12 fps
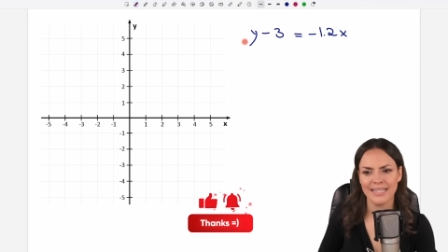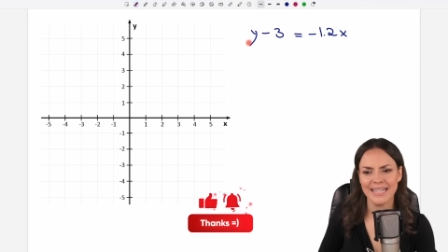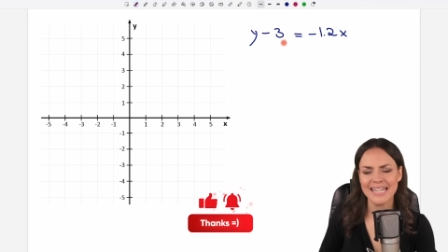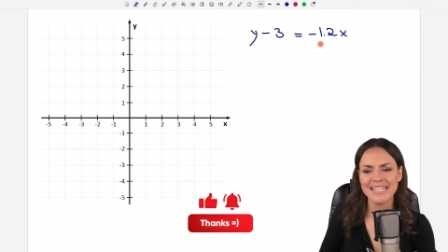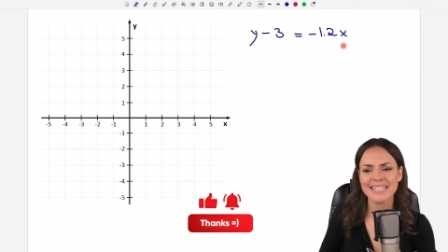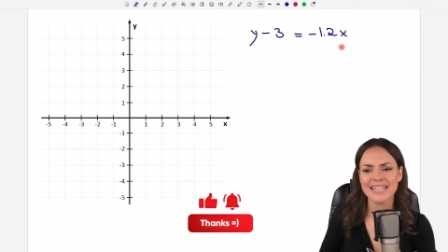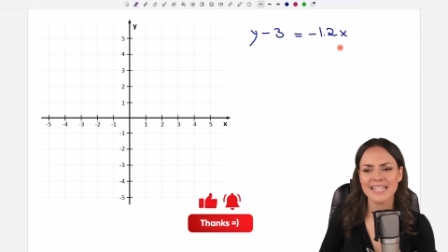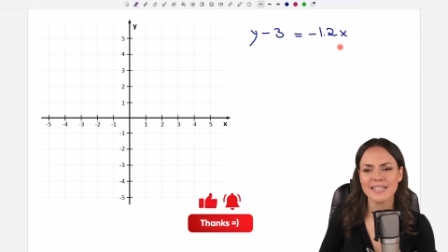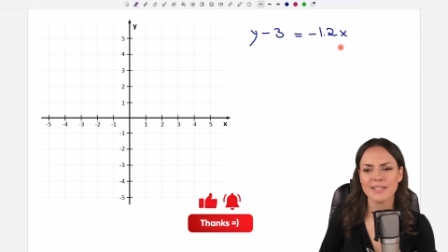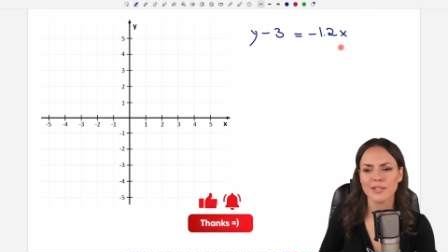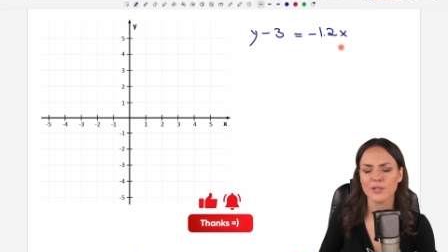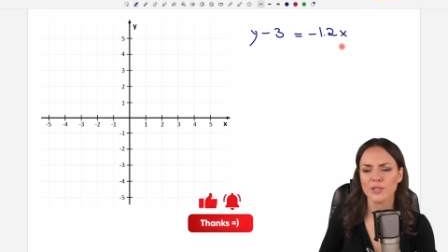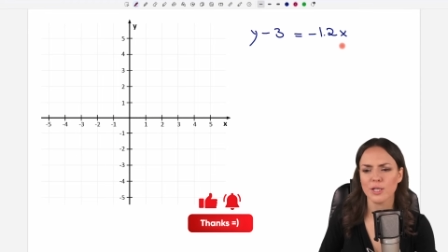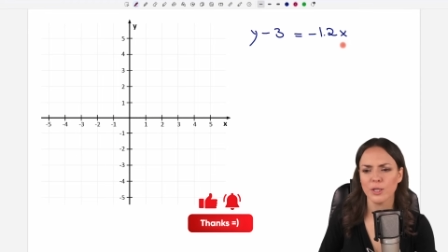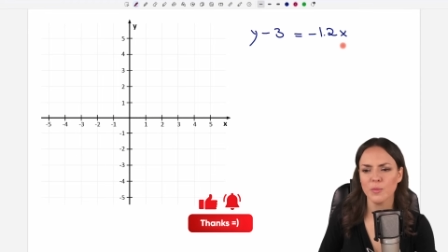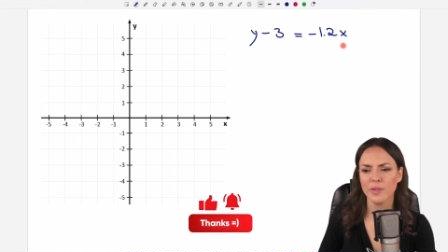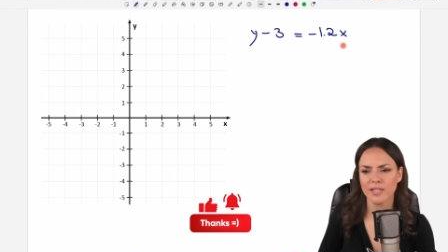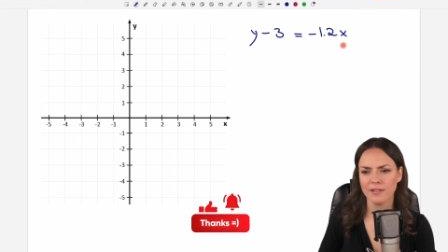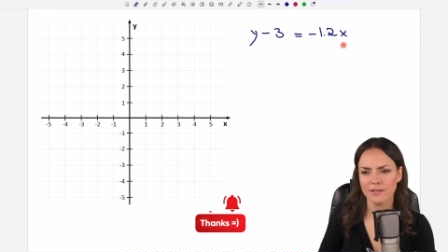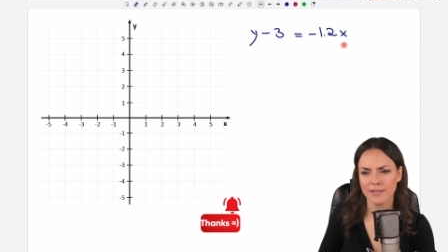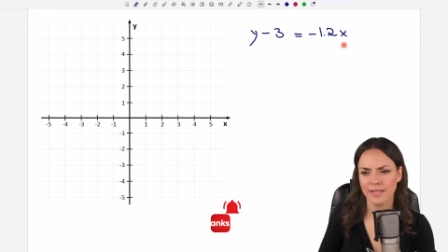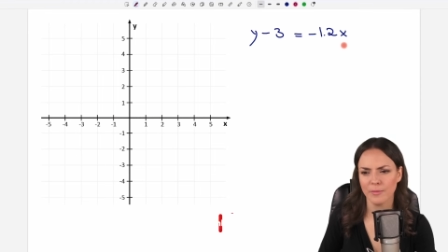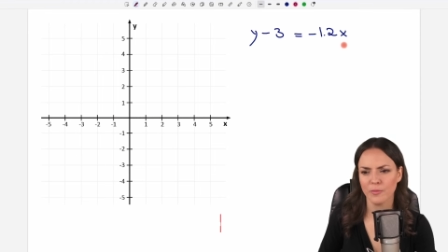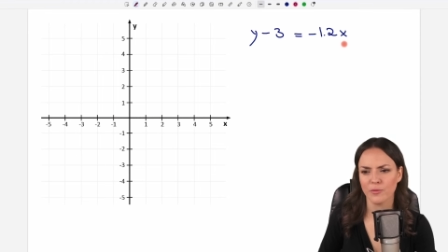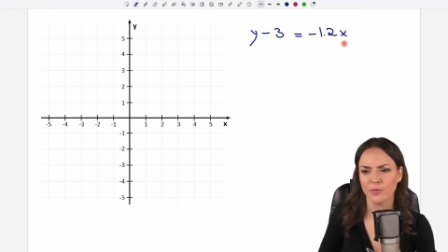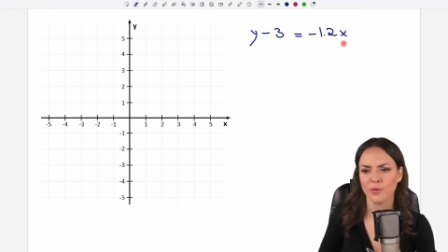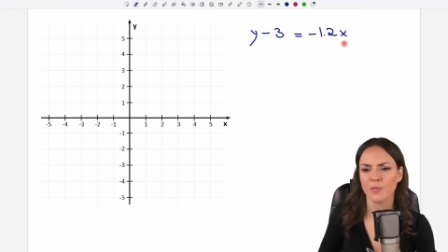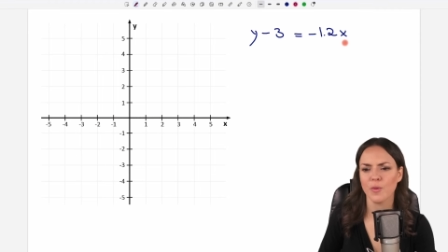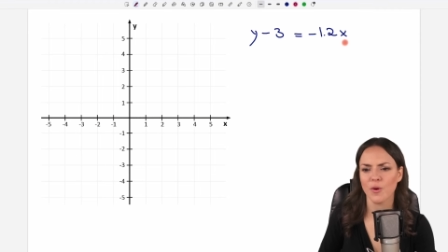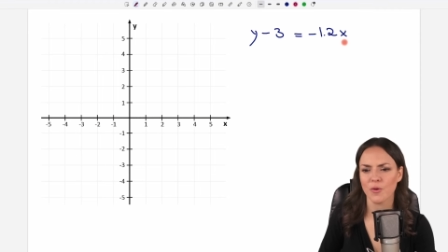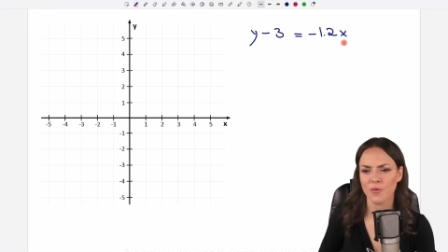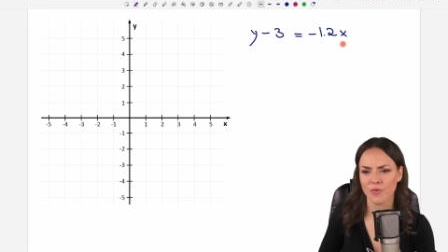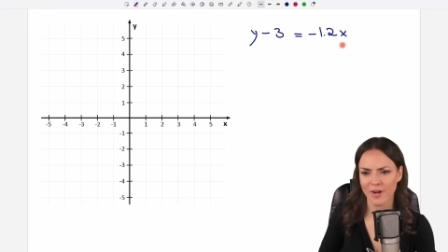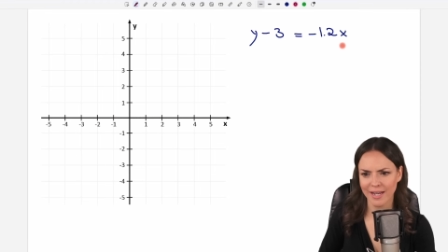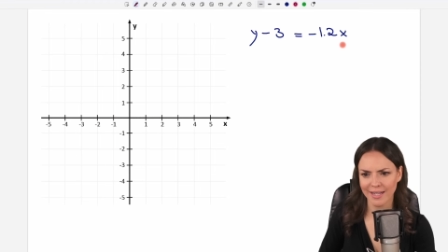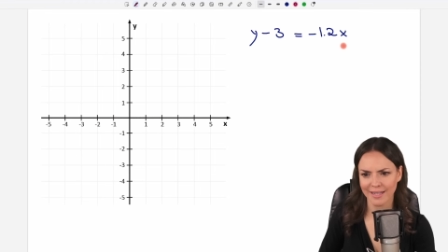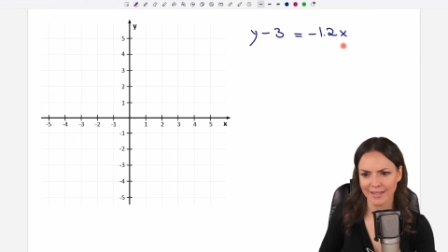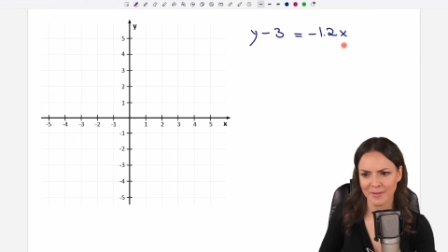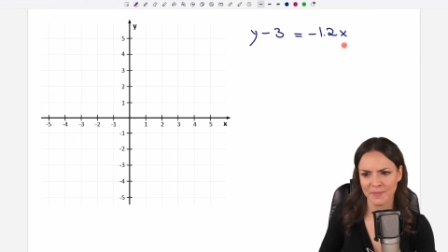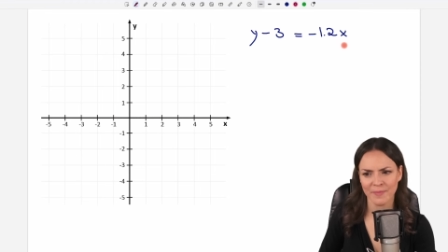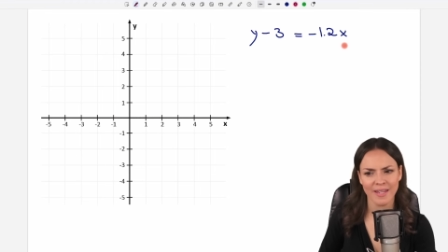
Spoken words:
Is this the slope-intercept form already?